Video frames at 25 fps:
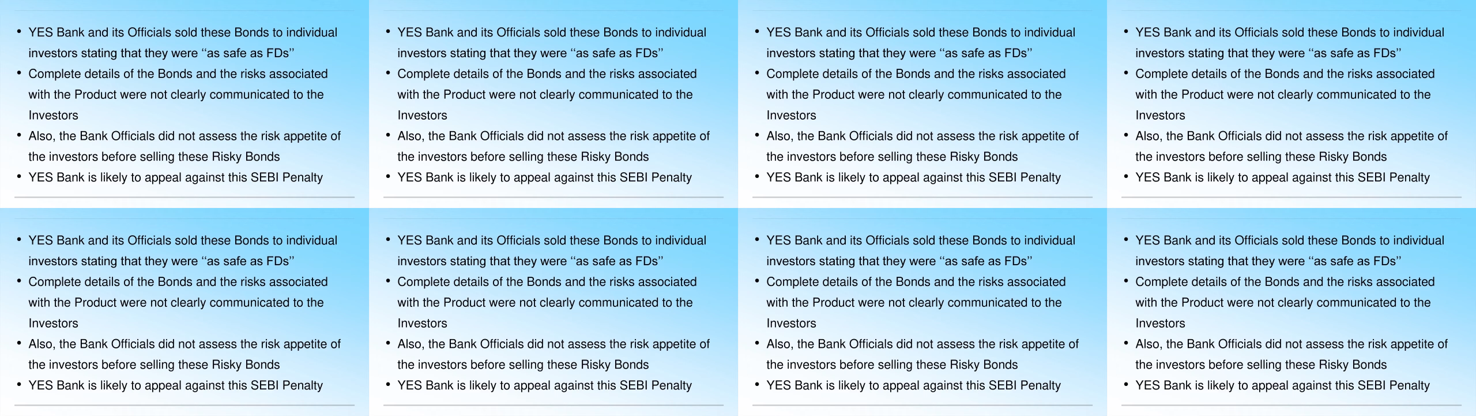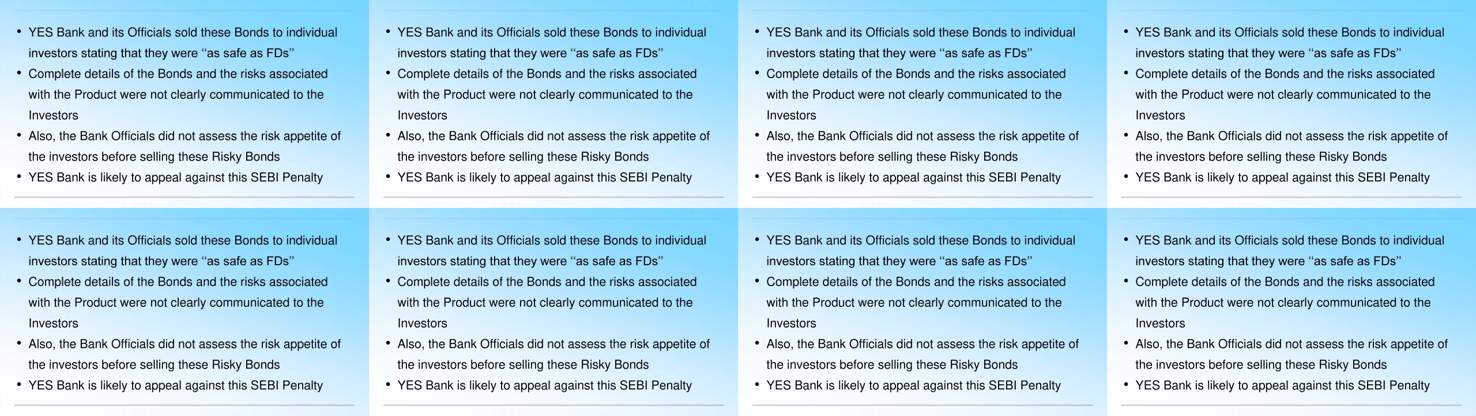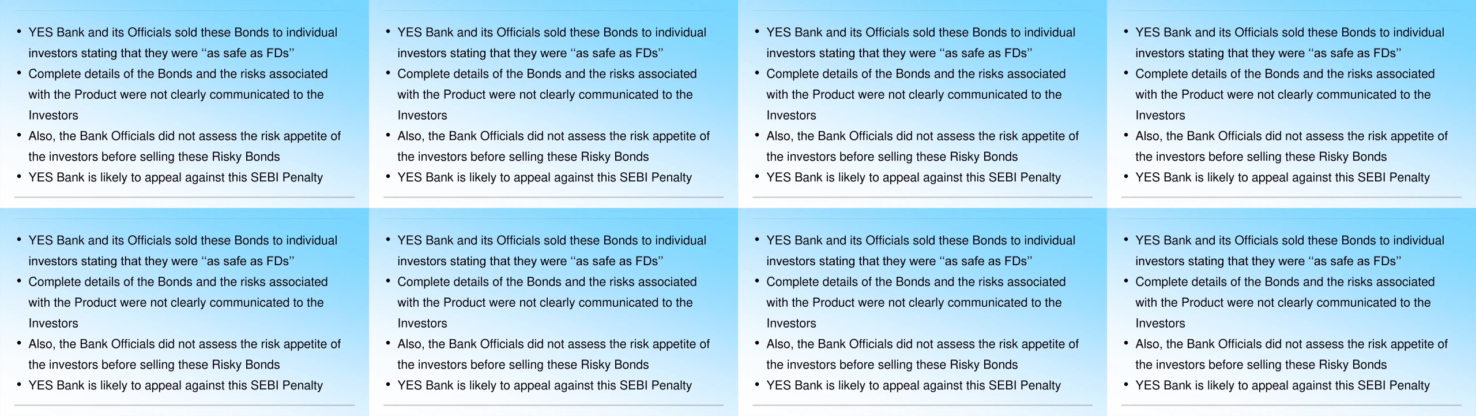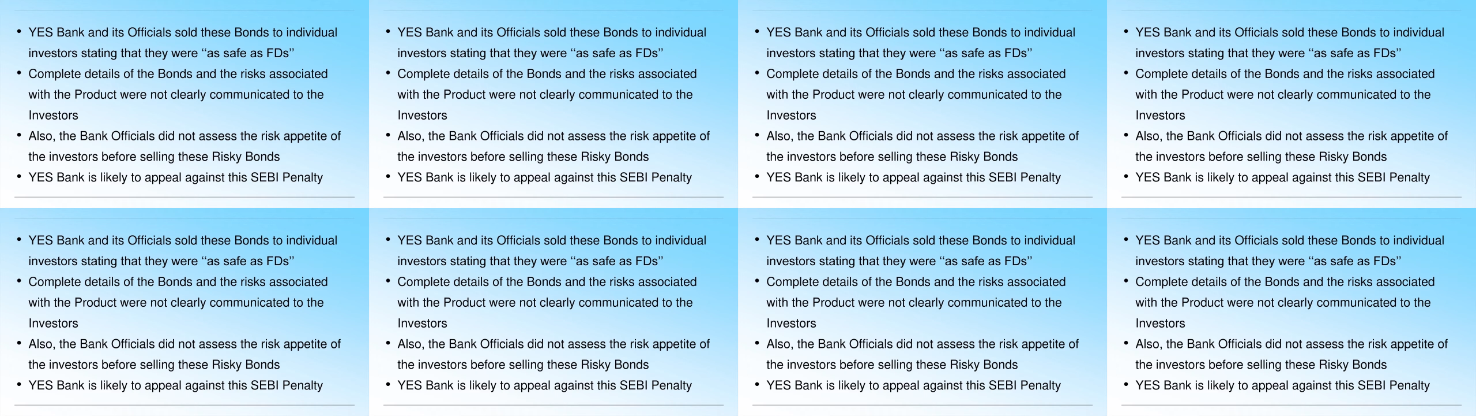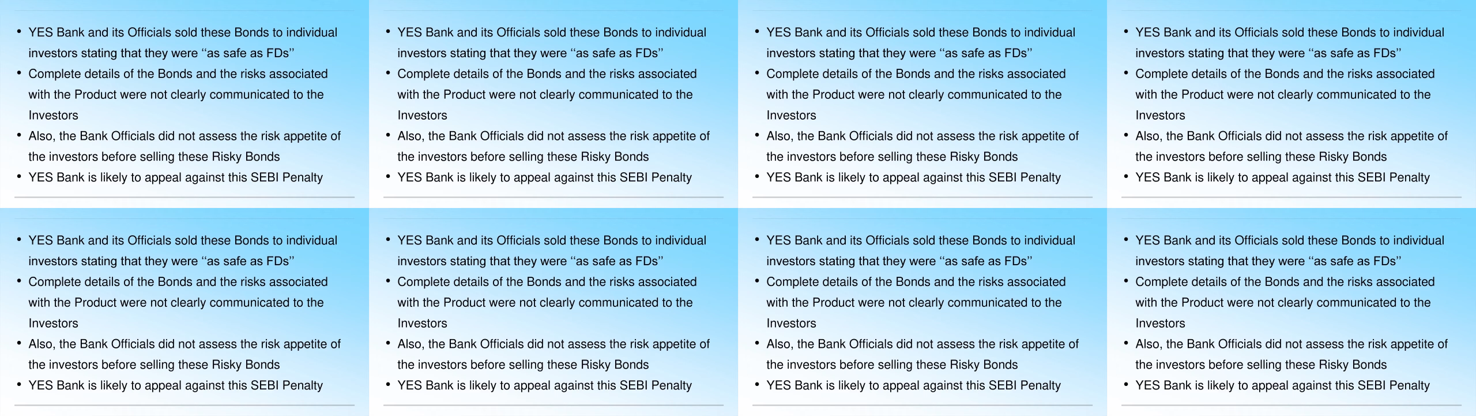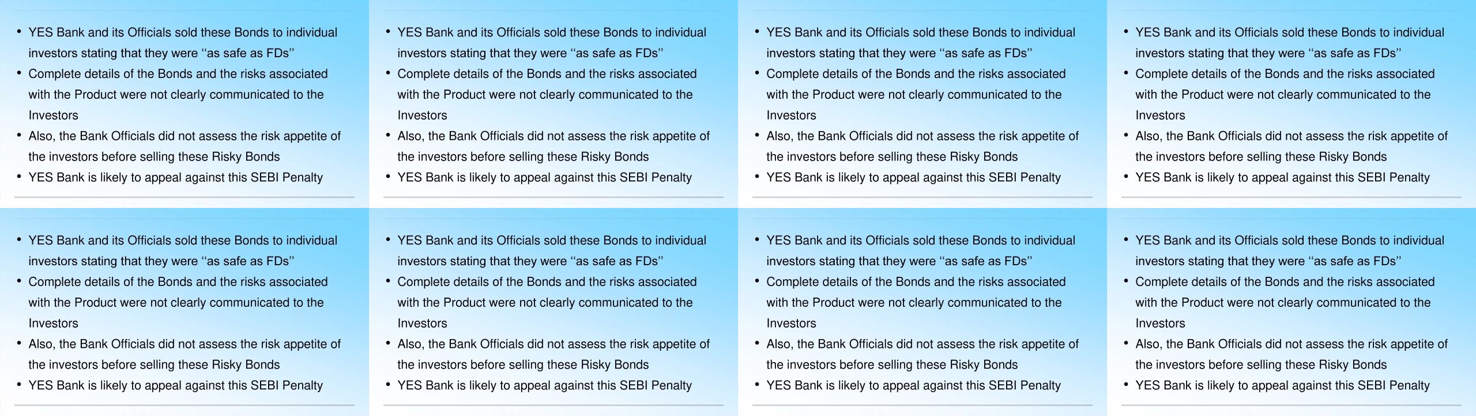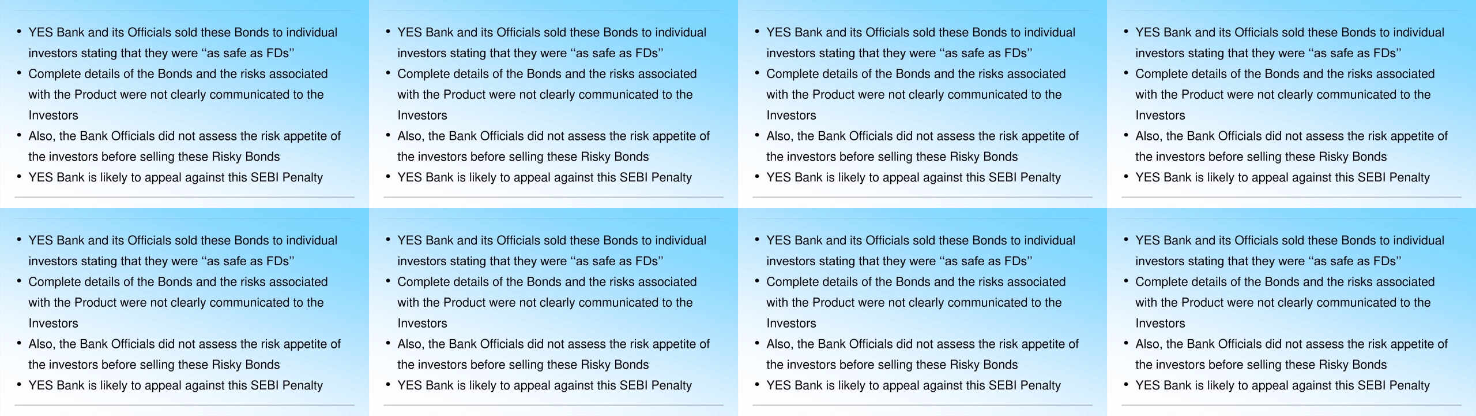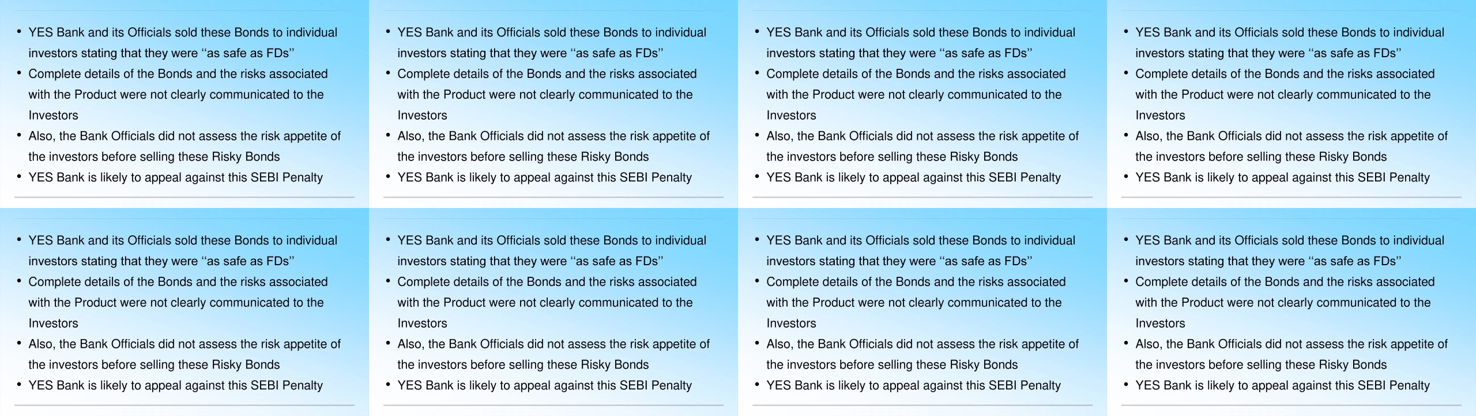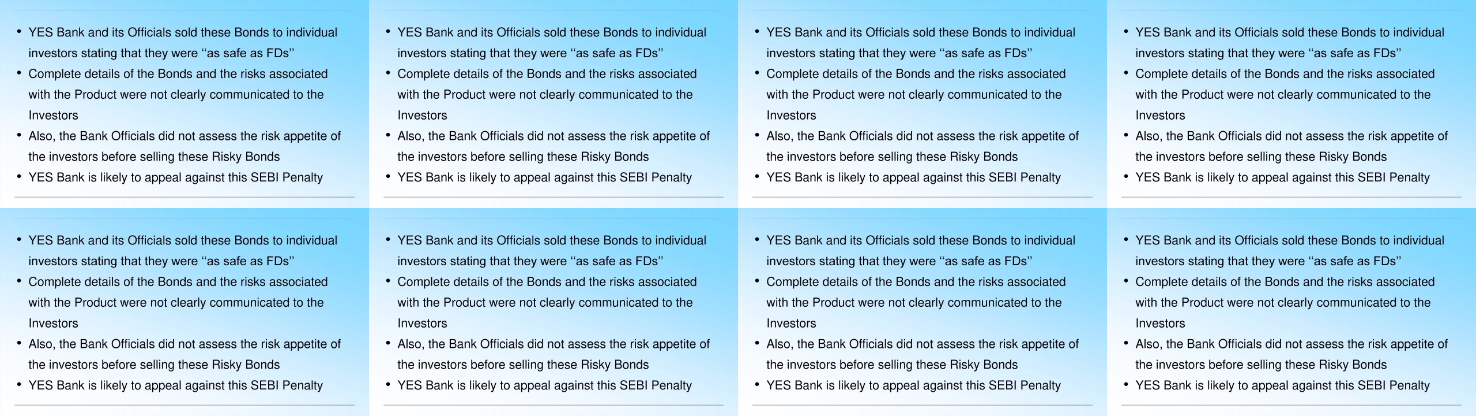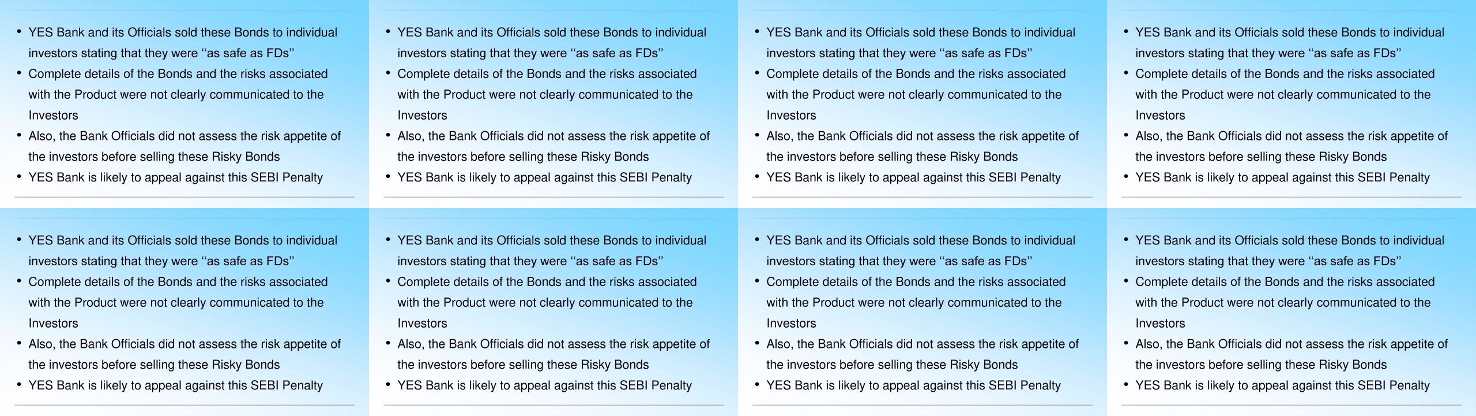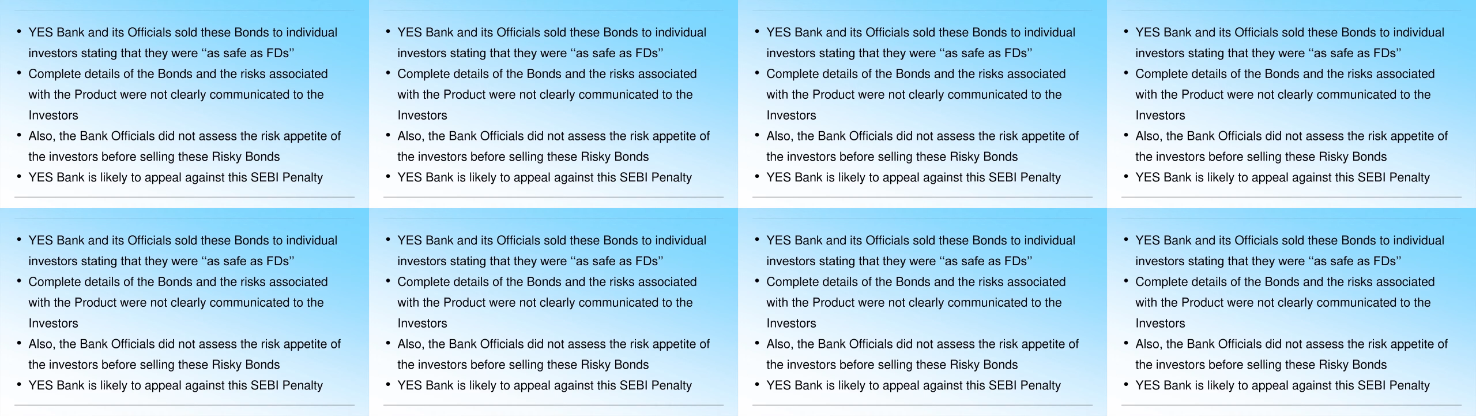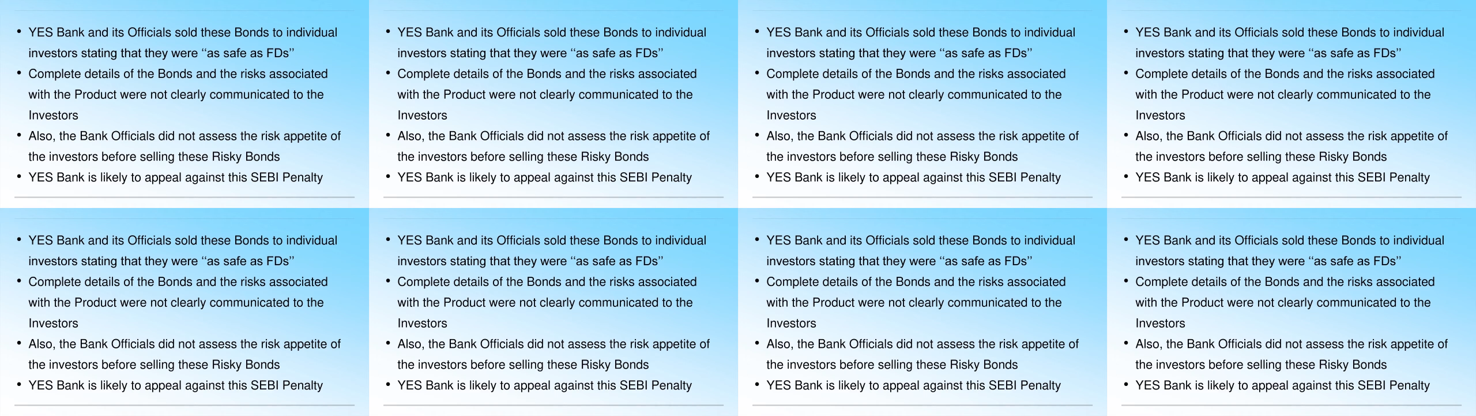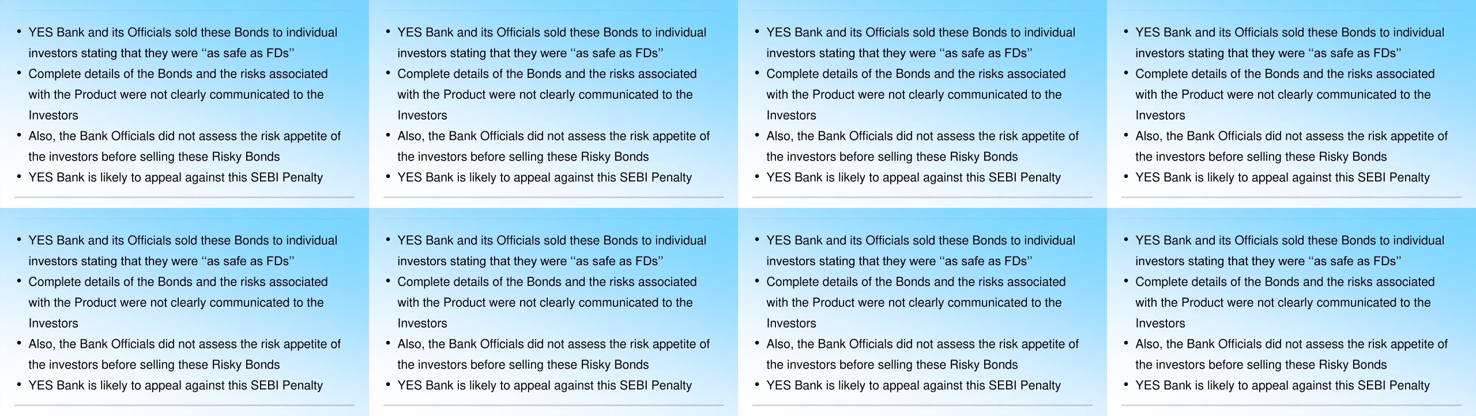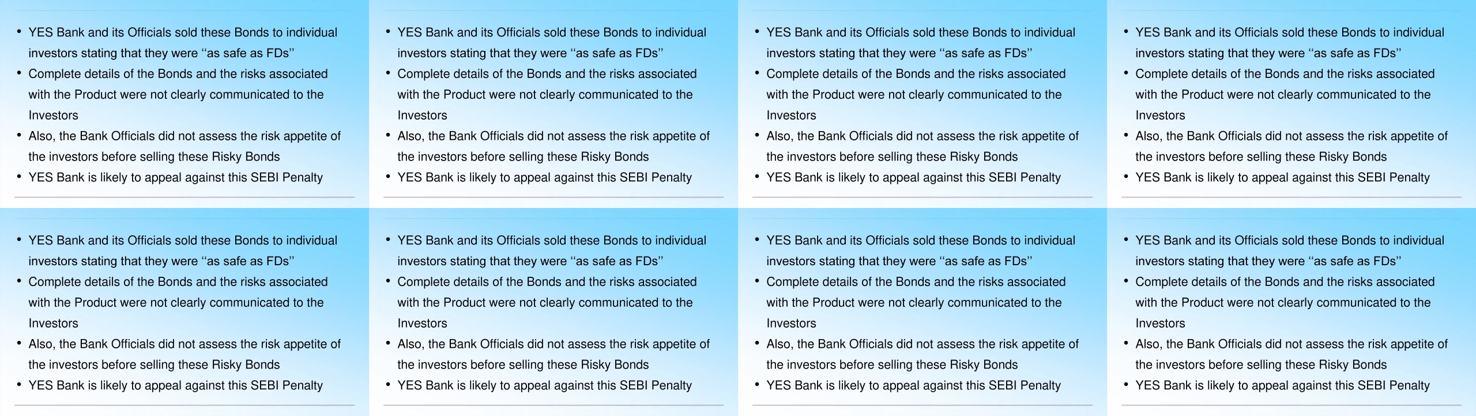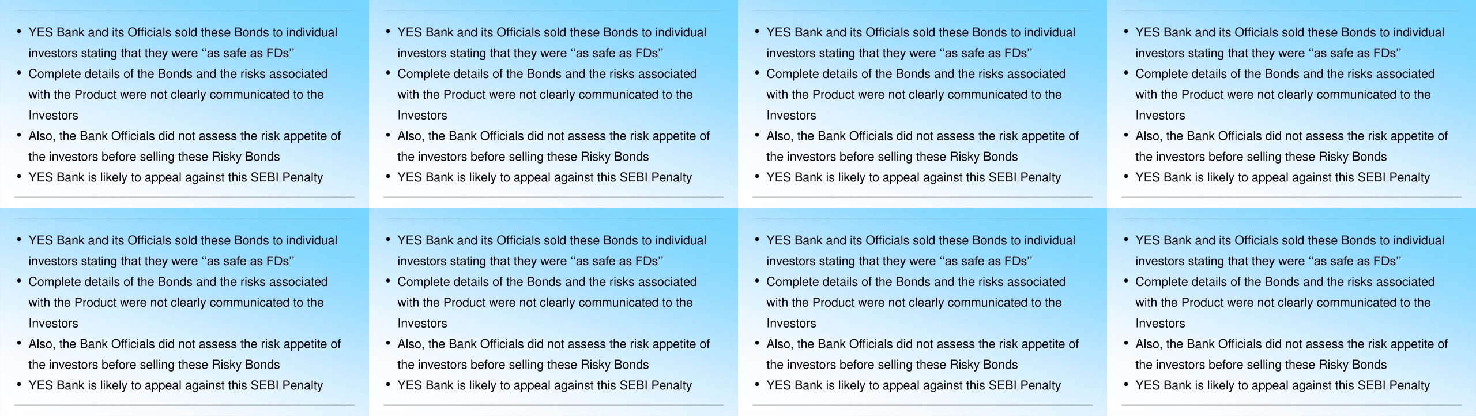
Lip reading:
(no speaker visible)